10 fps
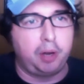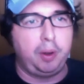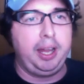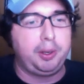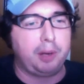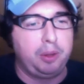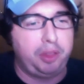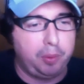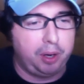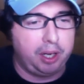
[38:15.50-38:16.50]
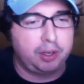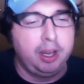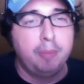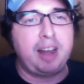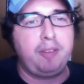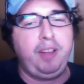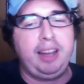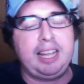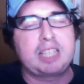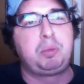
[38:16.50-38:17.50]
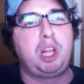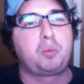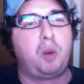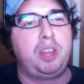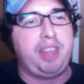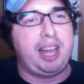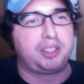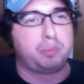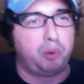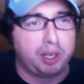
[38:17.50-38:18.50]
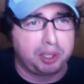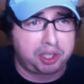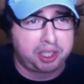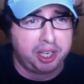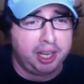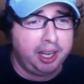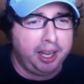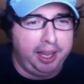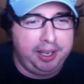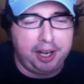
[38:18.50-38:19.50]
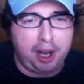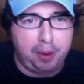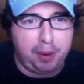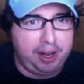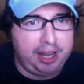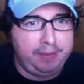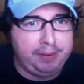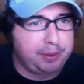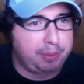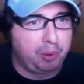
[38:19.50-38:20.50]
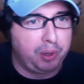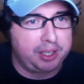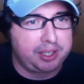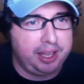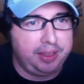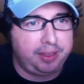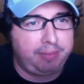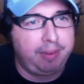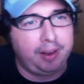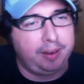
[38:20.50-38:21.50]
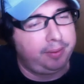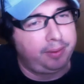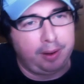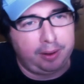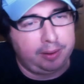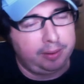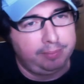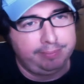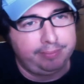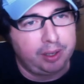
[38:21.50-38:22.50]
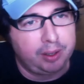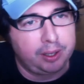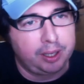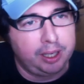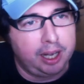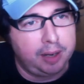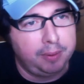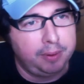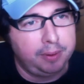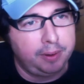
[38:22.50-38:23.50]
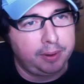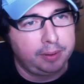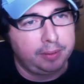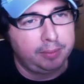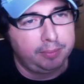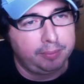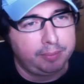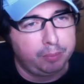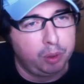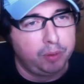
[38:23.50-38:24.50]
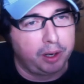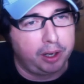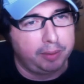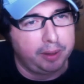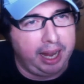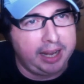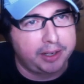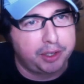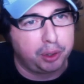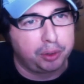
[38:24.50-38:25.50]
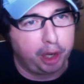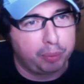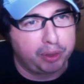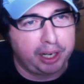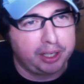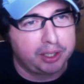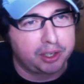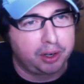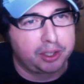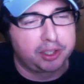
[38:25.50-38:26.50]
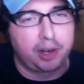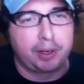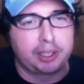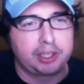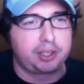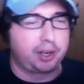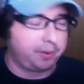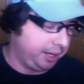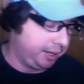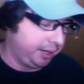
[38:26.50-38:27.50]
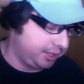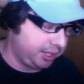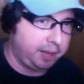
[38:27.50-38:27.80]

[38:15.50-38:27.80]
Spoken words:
I agree with you 100. Matter of fact, that's plus 1,000 points. And, Internet Infantry points, they're a good economy. They're moving on. I had a joke there, but then I just started stuttering because I started reading the next comment.